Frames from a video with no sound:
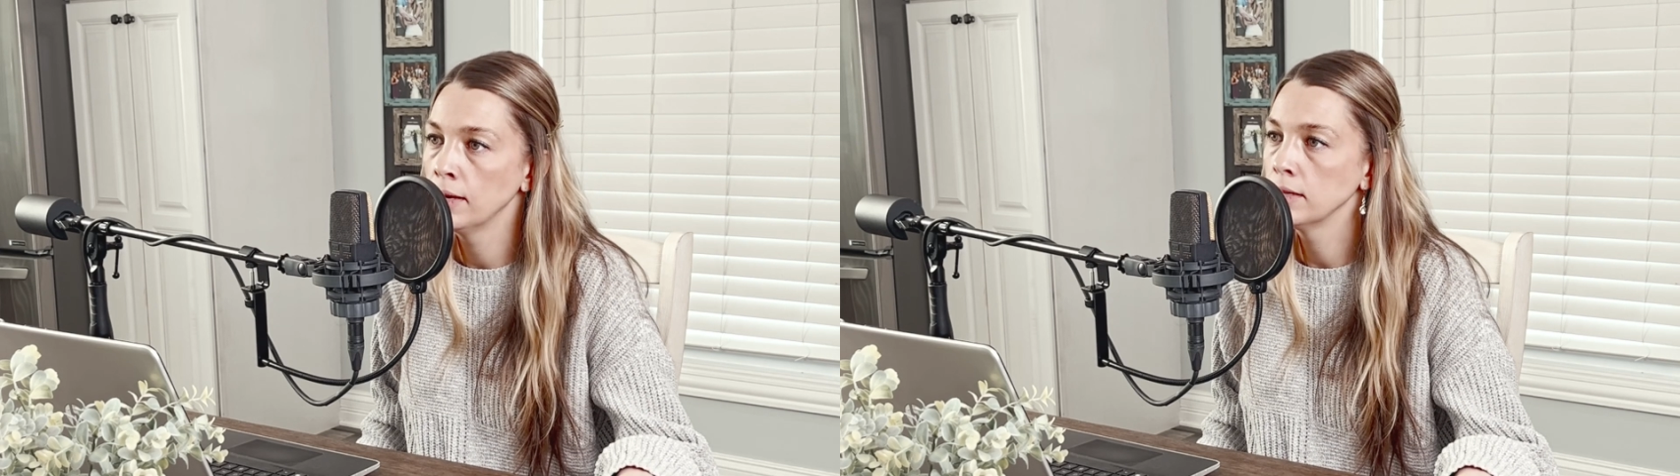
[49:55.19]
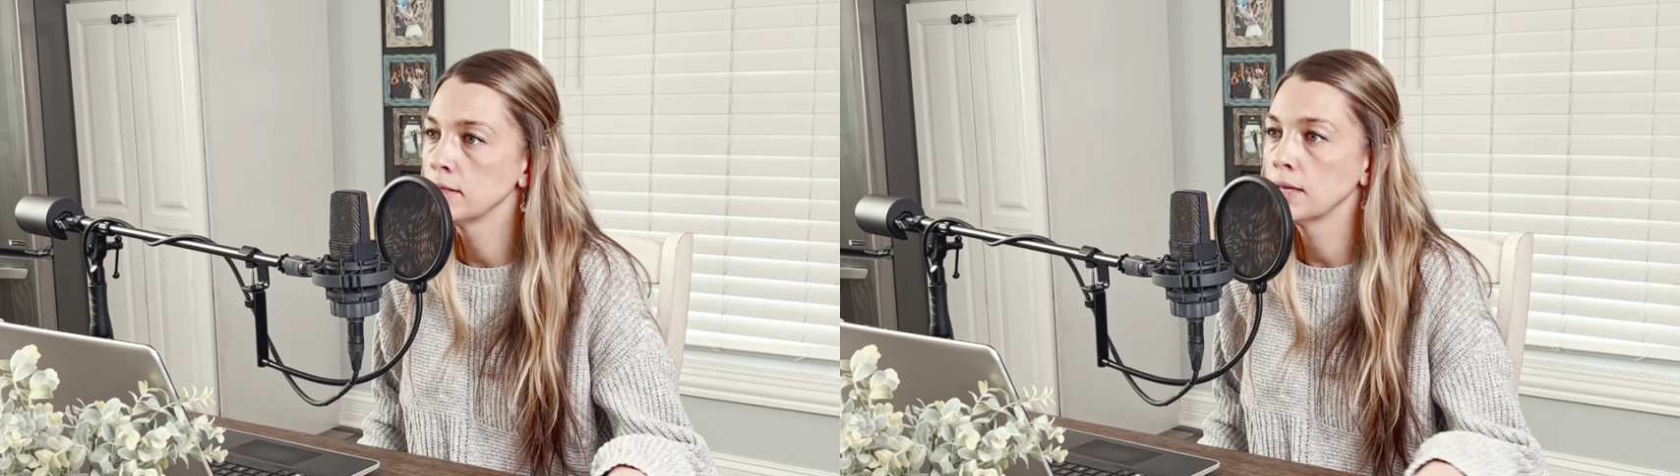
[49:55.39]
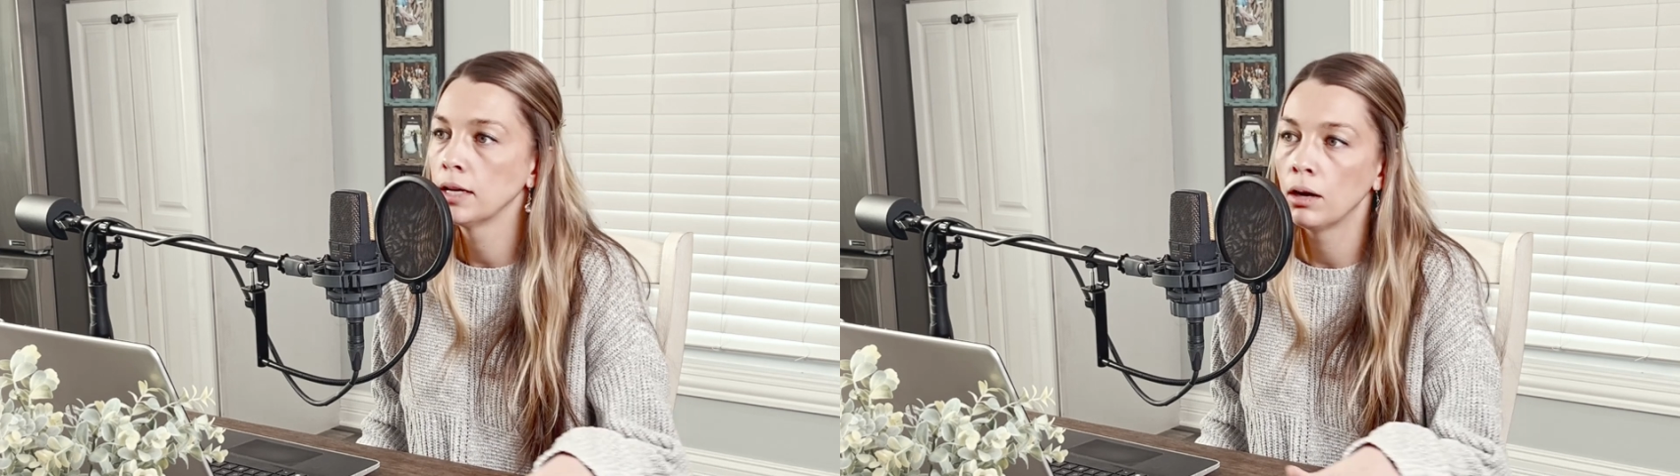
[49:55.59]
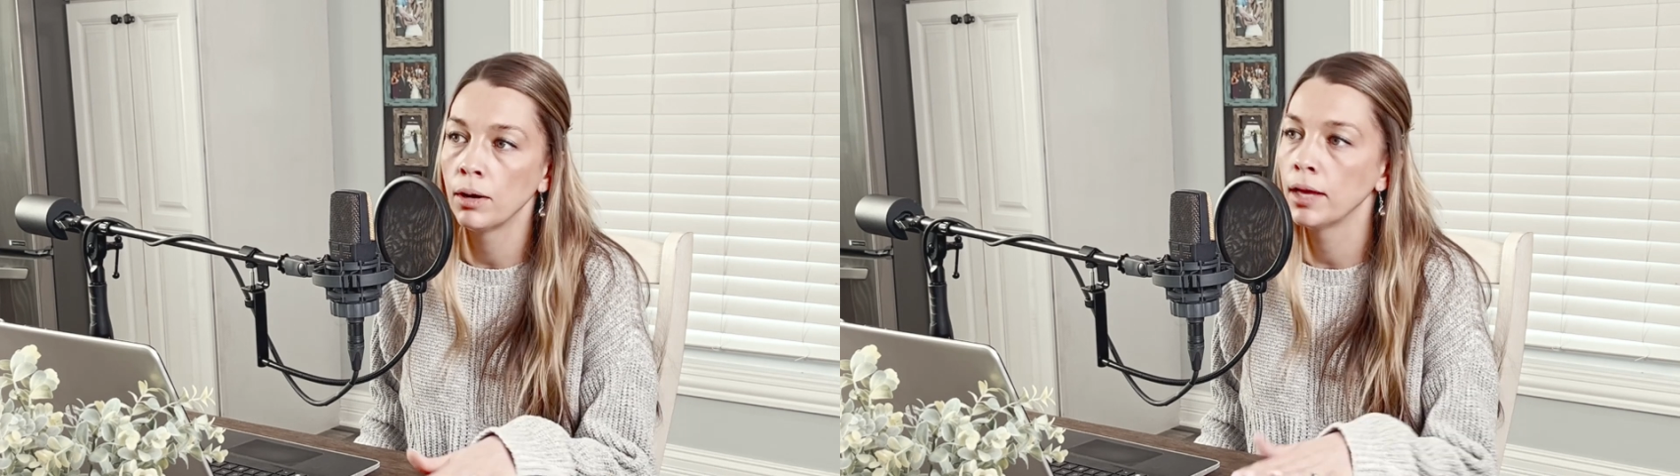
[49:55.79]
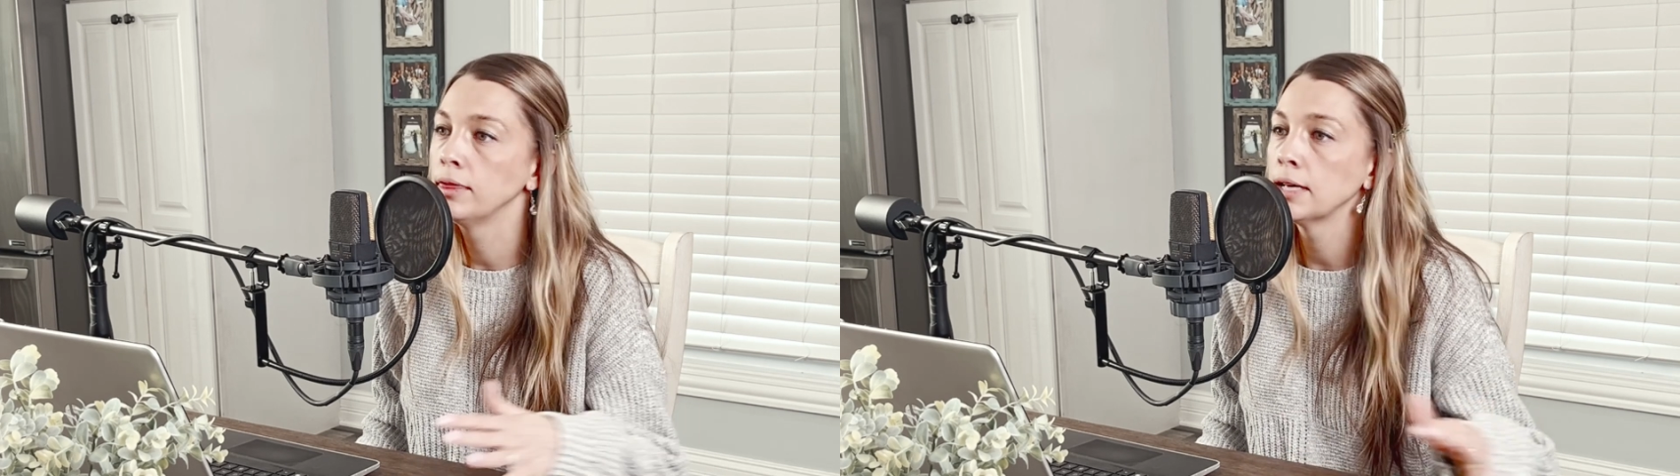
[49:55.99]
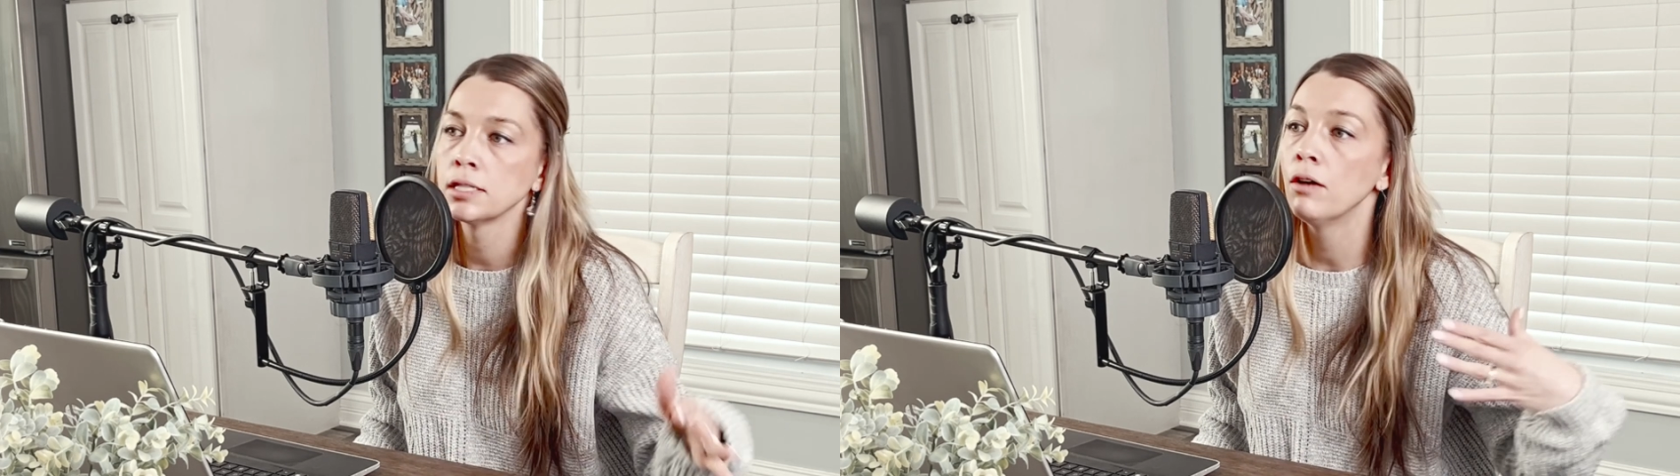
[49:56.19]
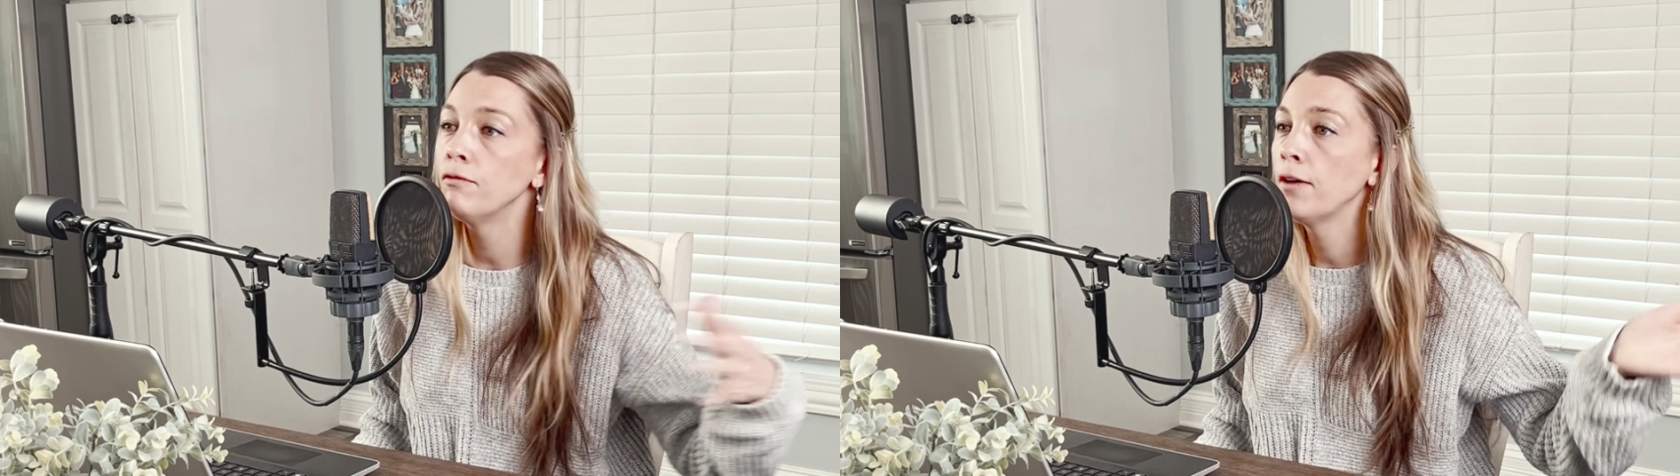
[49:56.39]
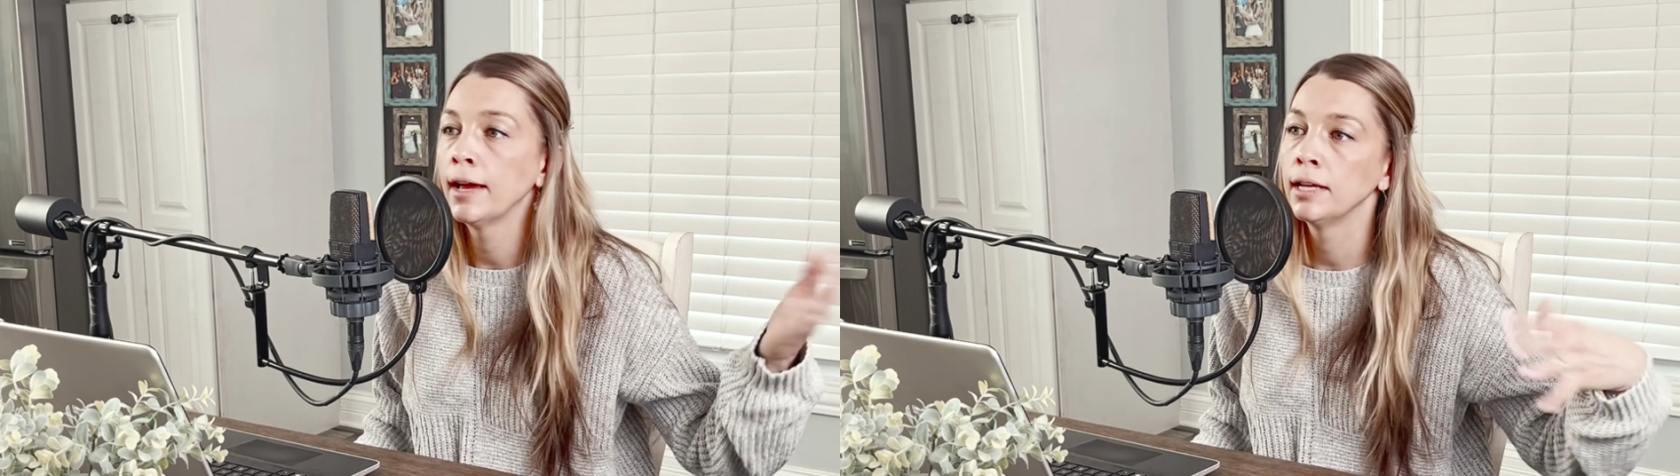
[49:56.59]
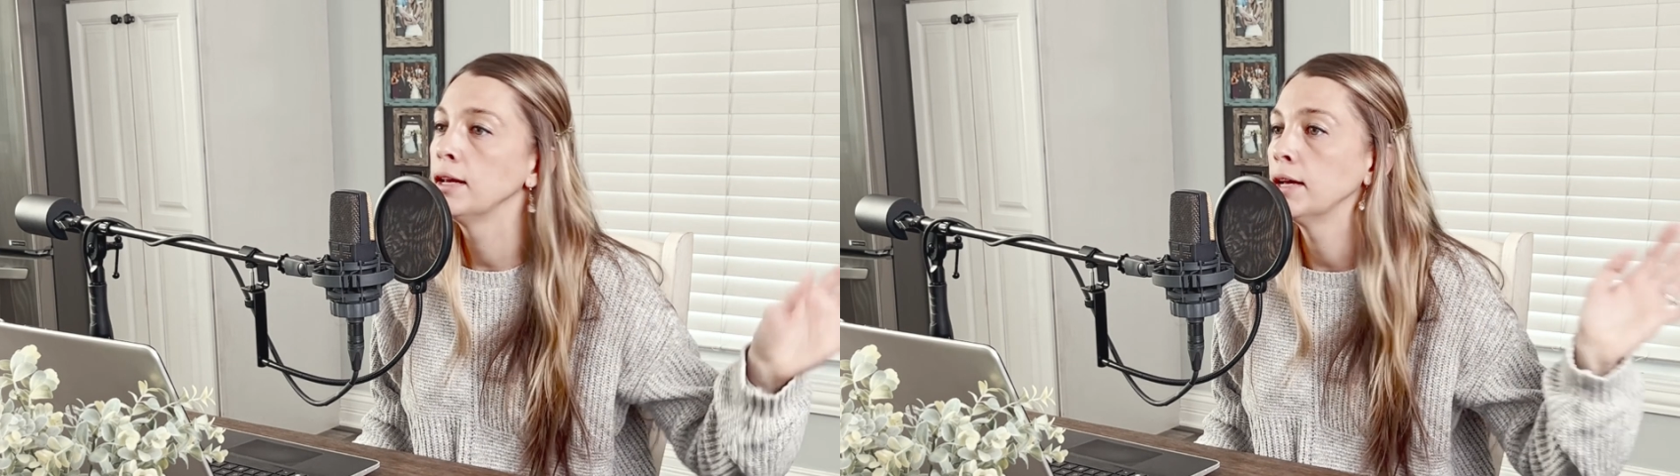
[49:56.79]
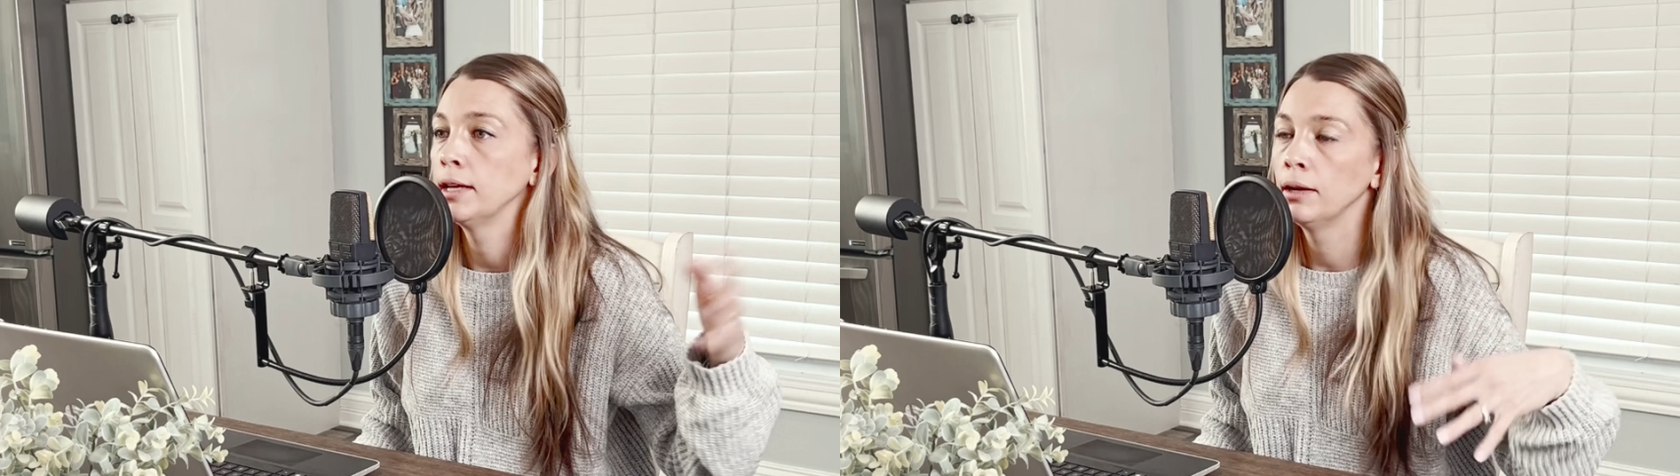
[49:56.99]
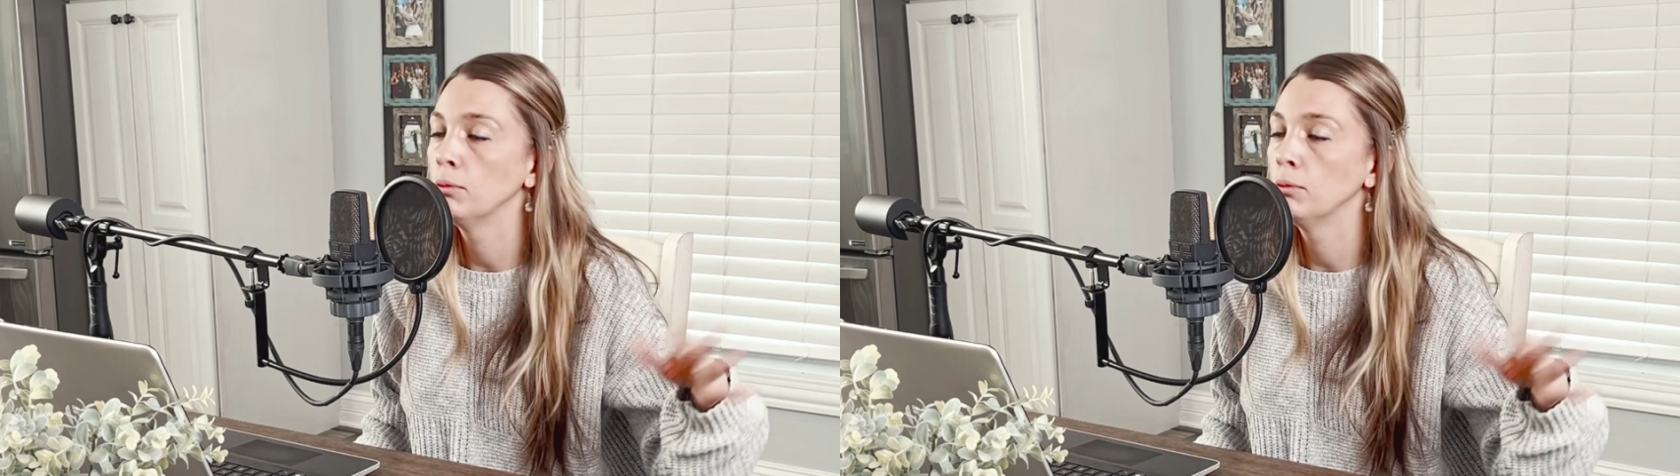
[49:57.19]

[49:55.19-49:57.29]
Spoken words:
It's like, okay, that's all fine and dandy.